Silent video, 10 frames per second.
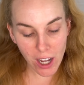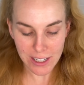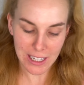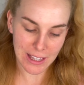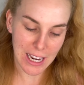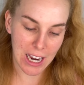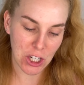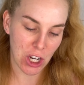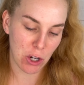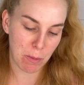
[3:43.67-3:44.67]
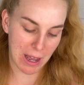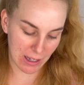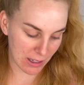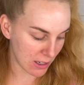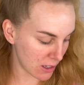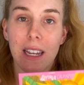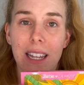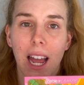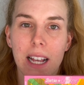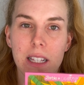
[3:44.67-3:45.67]
get the eyeshadow palette.
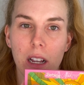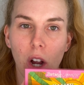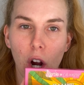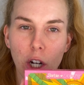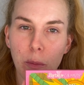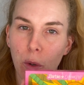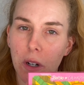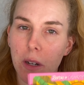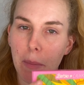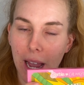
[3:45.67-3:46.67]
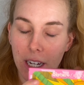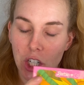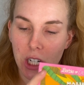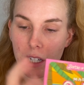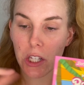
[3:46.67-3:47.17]
It has cardboard packaging,